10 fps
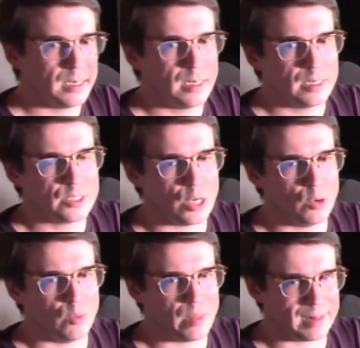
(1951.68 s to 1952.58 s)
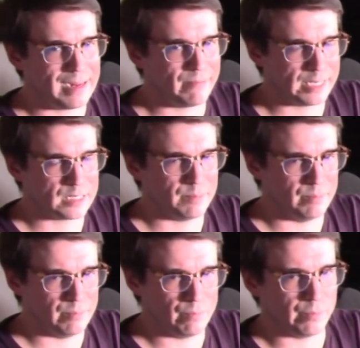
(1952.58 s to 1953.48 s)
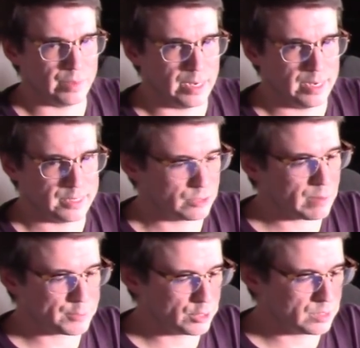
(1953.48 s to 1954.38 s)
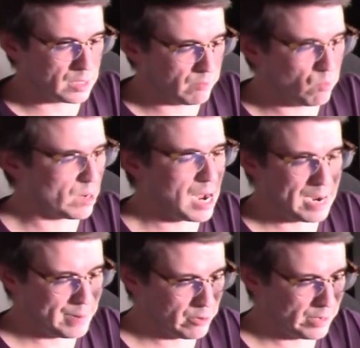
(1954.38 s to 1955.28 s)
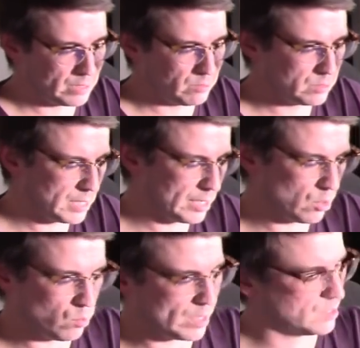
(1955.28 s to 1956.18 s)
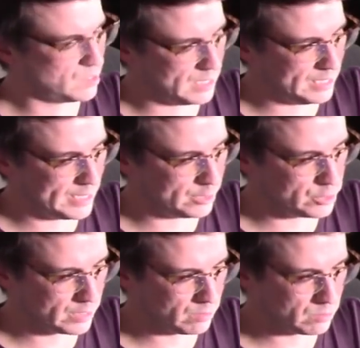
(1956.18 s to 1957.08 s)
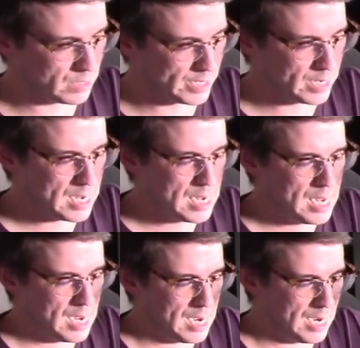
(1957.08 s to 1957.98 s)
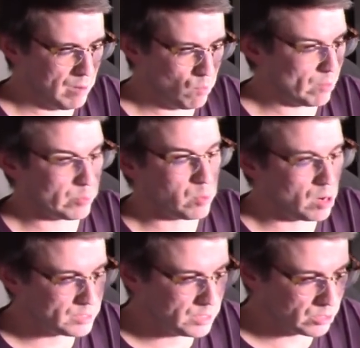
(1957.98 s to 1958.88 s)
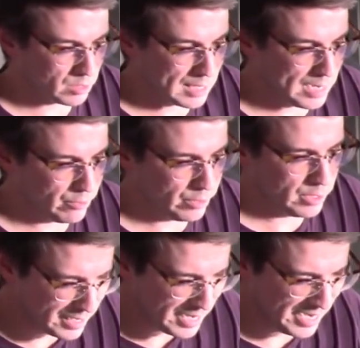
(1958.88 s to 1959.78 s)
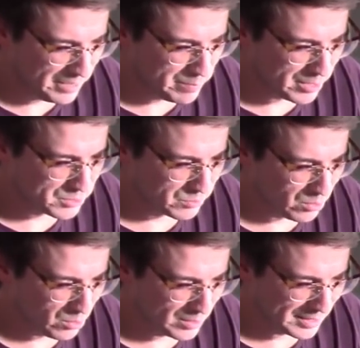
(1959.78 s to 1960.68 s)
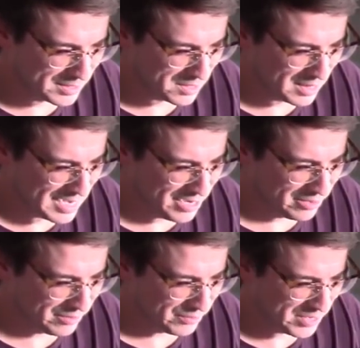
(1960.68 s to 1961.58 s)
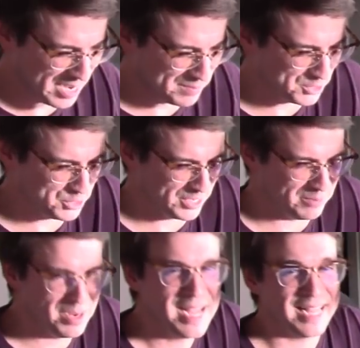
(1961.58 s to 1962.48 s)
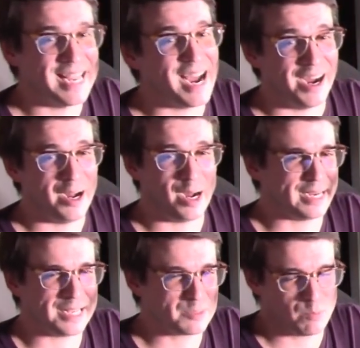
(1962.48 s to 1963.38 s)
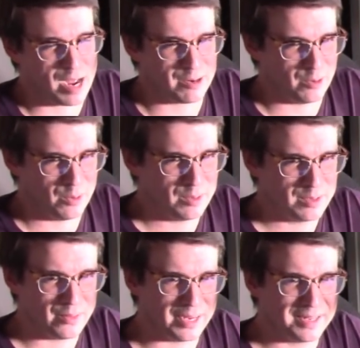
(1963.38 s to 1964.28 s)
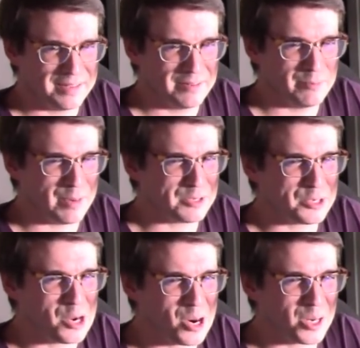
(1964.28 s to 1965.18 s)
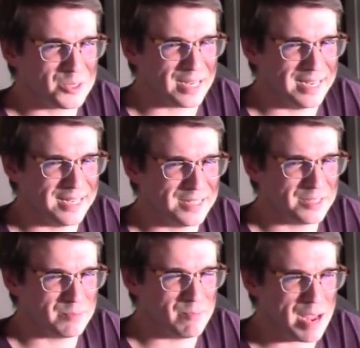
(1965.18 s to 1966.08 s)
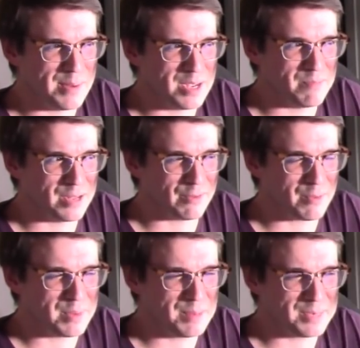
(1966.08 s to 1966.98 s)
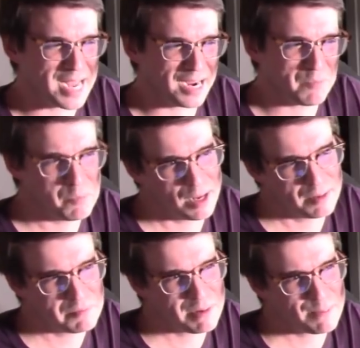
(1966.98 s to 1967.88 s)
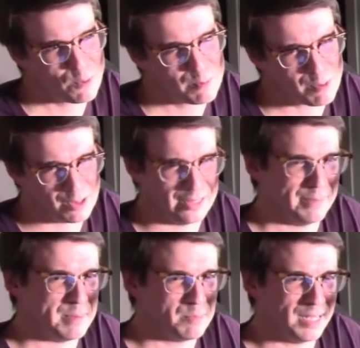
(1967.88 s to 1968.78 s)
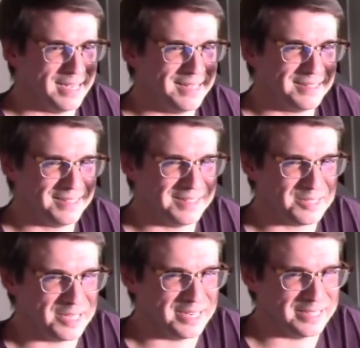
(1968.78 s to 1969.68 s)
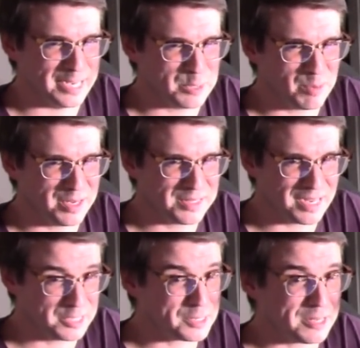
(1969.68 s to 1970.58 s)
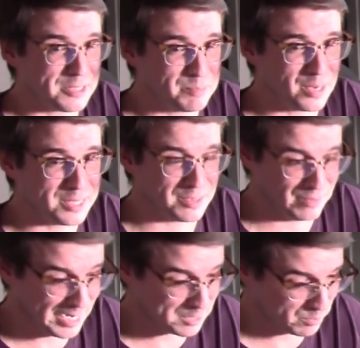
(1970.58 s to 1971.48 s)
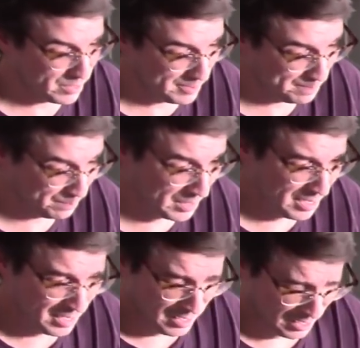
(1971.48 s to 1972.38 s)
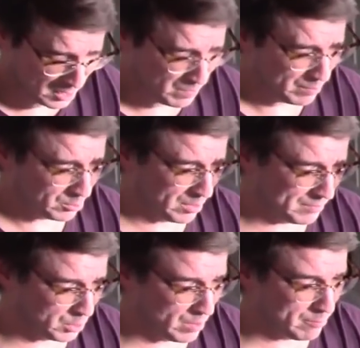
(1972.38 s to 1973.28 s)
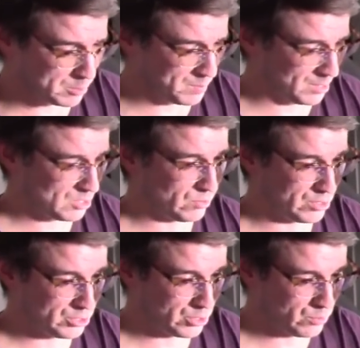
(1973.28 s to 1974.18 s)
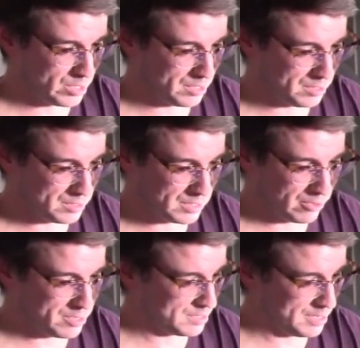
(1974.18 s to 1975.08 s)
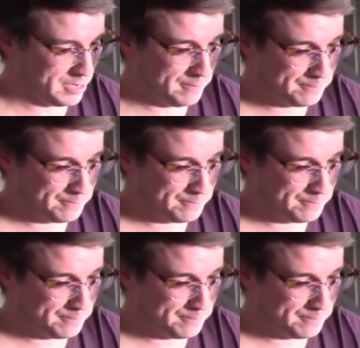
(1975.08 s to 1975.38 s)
So they'll have like some descriptions of what a high power deck looks like, or what a CEDH deck looks like, whether proxies are allowed. 8 bears rolling is allowed if your name is Jim. Yeah, I guess, I don't know. Like, Bears and Cars is maybe a bit of a meme deck, but people would probably let me play it in CEDH pods. I took down some pods in Vegas with it because people don't have a great response for a turn 1 Sarah Ascendant.